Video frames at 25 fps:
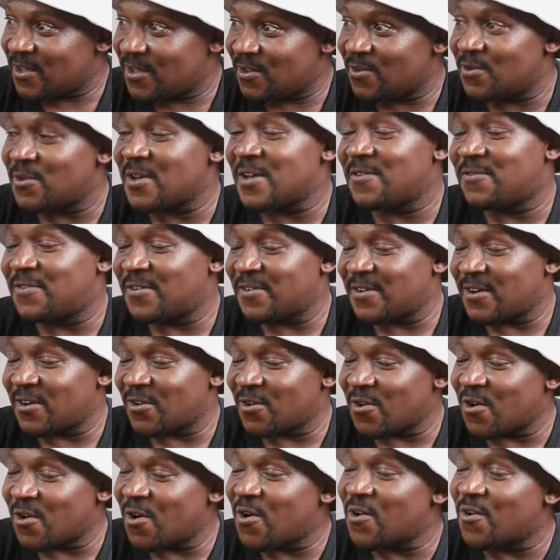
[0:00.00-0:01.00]
You have a
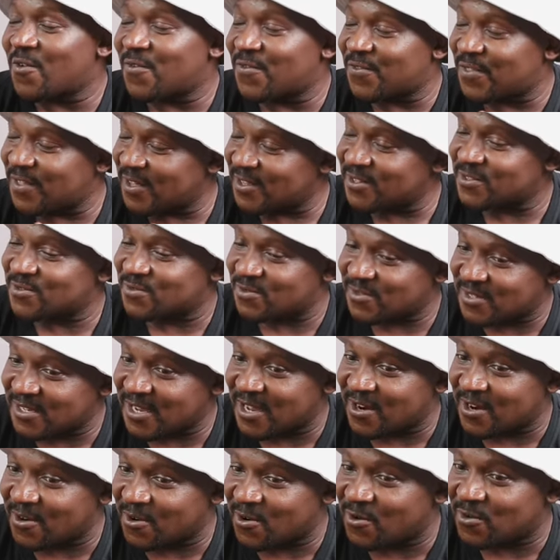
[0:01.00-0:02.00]
lot of things to
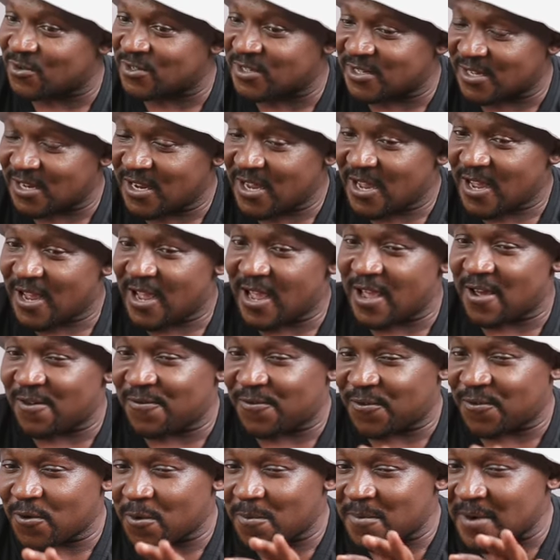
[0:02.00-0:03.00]
tell, coach. Uh,
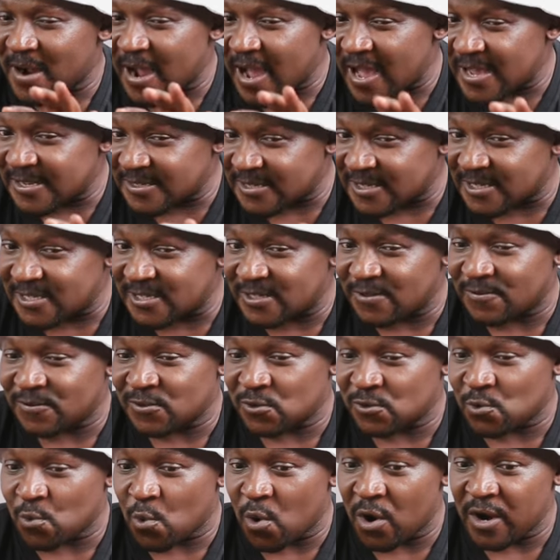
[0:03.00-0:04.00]
from Kaizer
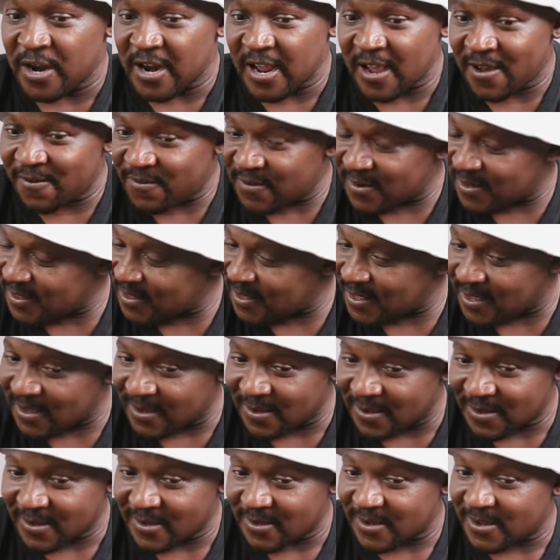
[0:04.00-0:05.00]
Chiefs, you won
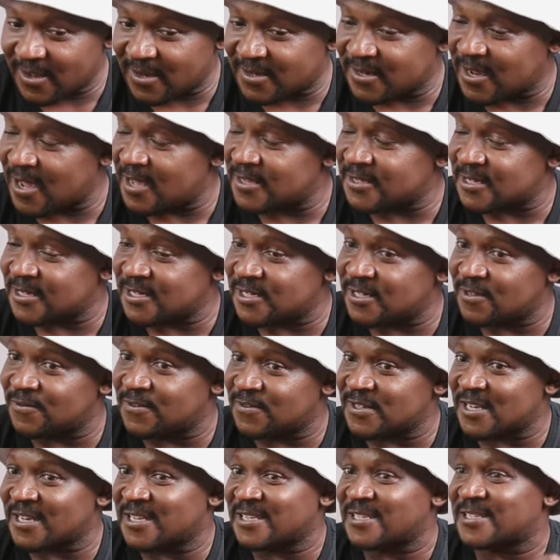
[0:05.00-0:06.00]
everything at Kaizer
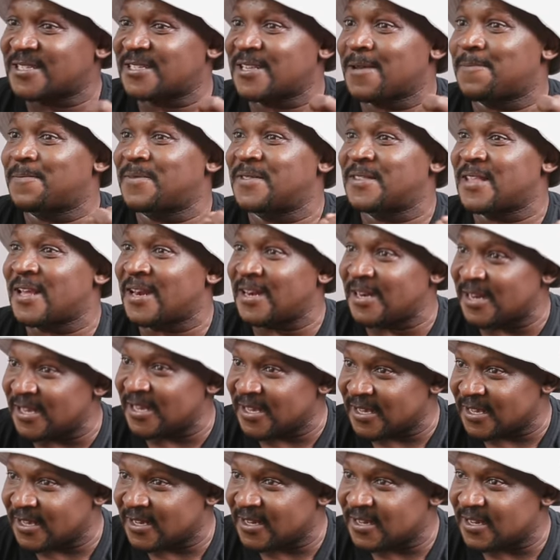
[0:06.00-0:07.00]
Chiefs except the league.
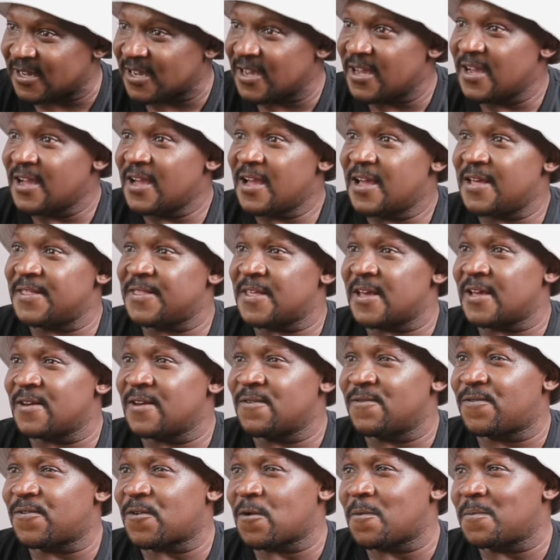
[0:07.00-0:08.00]
league. Exactly. And
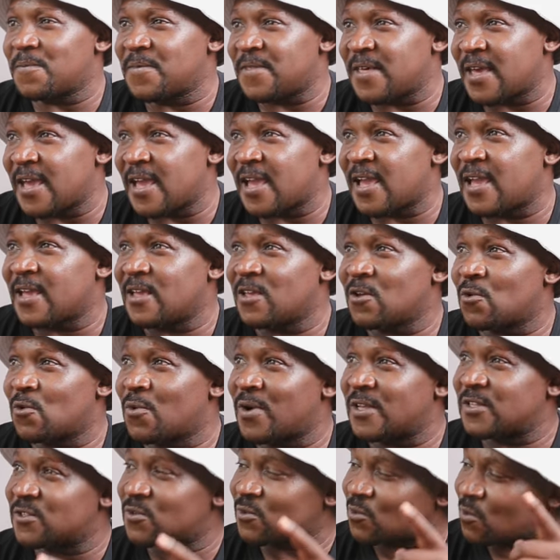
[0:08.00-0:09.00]
then from there, you
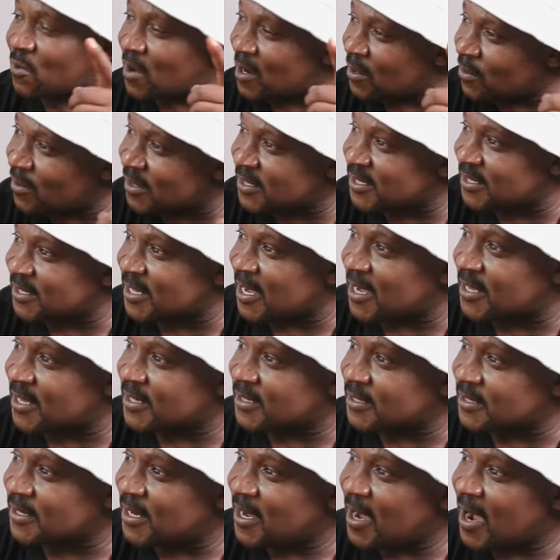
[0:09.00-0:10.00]
went to Pakistan.
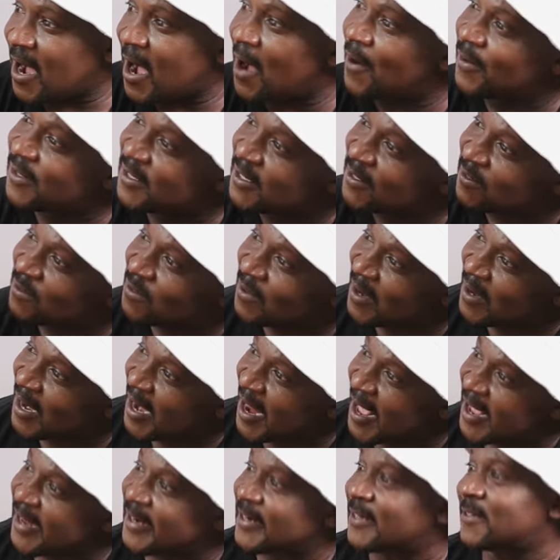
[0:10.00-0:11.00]
How did you
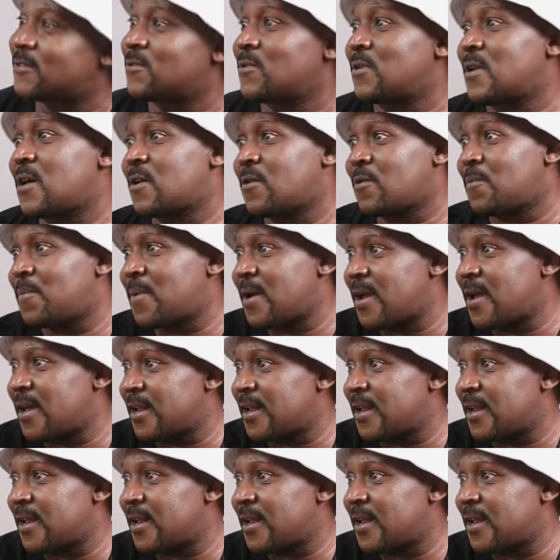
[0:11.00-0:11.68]
land at Guanabara?